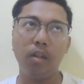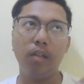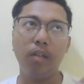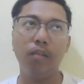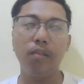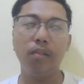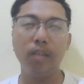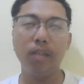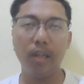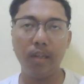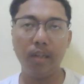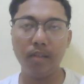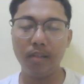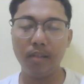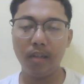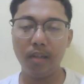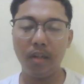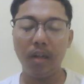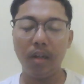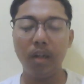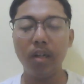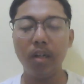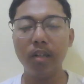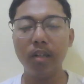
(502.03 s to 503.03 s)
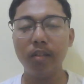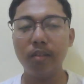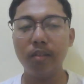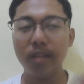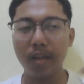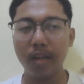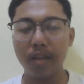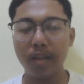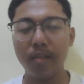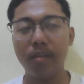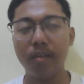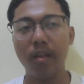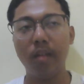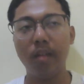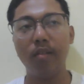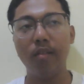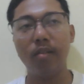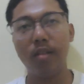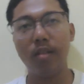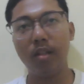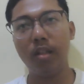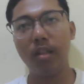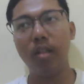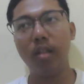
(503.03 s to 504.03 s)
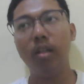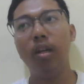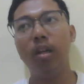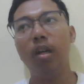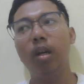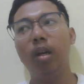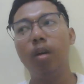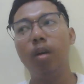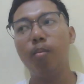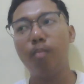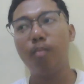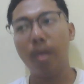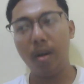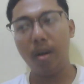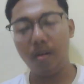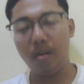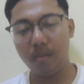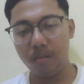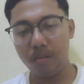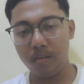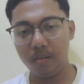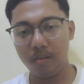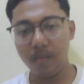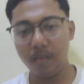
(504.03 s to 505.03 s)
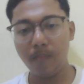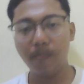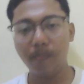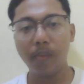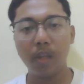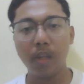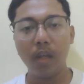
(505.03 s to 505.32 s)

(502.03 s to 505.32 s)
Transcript: adjacency pairs.